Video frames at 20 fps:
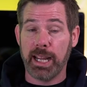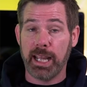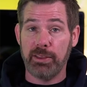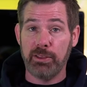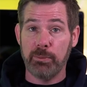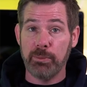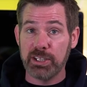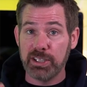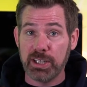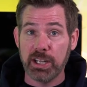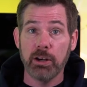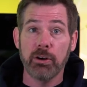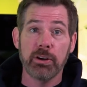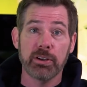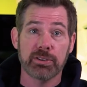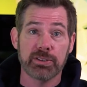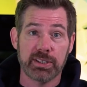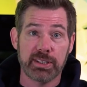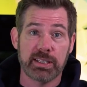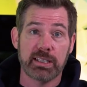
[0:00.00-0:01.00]
And the
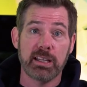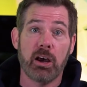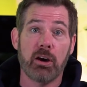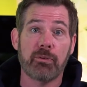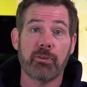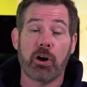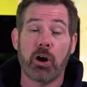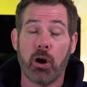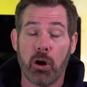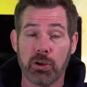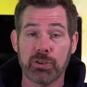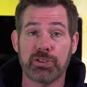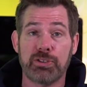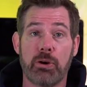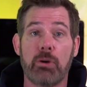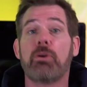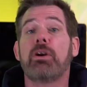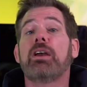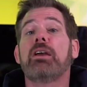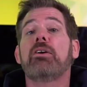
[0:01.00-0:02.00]
materials itself are
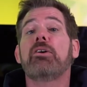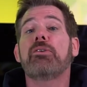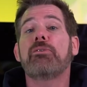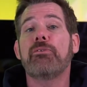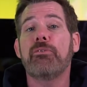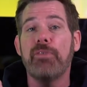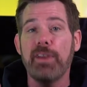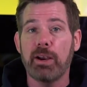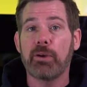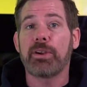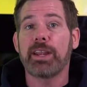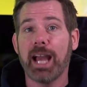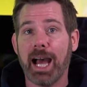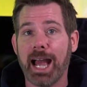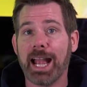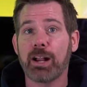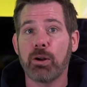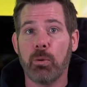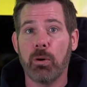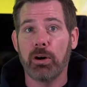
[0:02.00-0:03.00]
also very
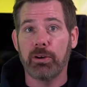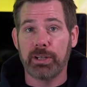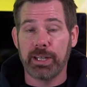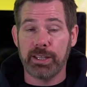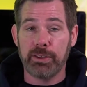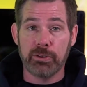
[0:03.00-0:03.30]
high quality.